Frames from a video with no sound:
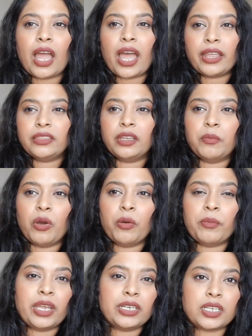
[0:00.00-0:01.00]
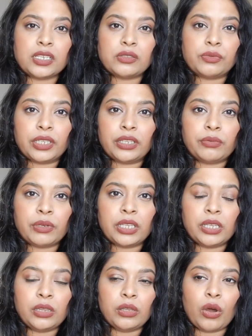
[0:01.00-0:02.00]
at the moment is really,
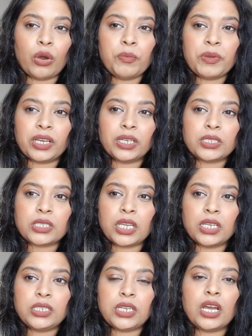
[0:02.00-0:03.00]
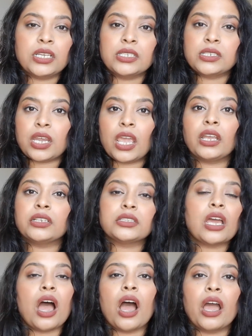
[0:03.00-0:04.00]
really low, because it does
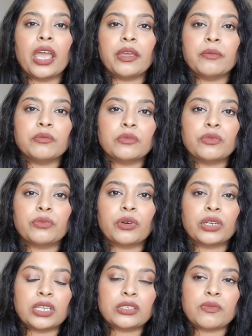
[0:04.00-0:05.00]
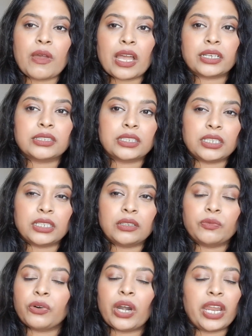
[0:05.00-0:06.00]
take time for this
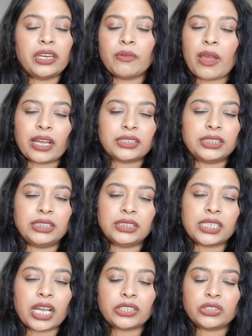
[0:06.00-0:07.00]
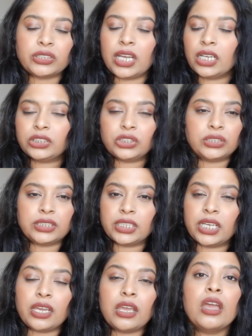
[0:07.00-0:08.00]
vaccine, for any vaccines actually, I should
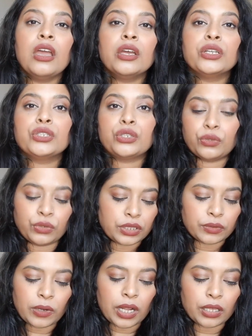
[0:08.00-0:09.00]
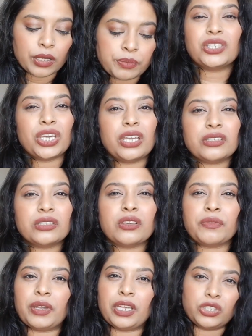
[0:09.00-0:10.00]
say, to develop. The
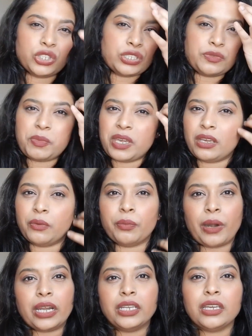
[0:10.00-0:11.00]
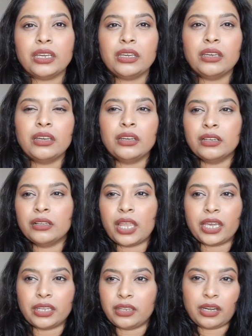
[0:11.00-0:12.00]
chances of it just being ready
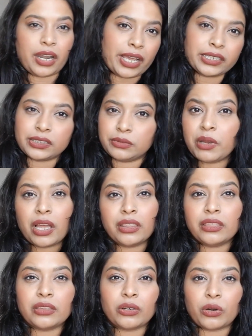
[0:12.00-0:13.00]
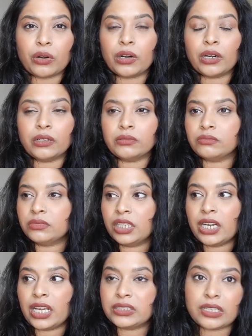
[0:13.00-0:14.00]
like in the next month or
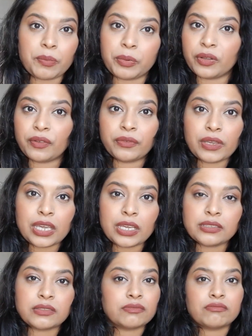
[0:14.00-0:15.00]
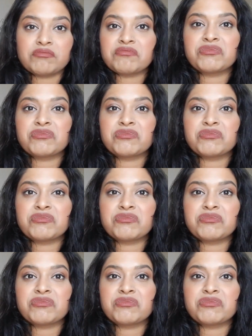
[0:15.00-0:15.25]
the next couple of weeks,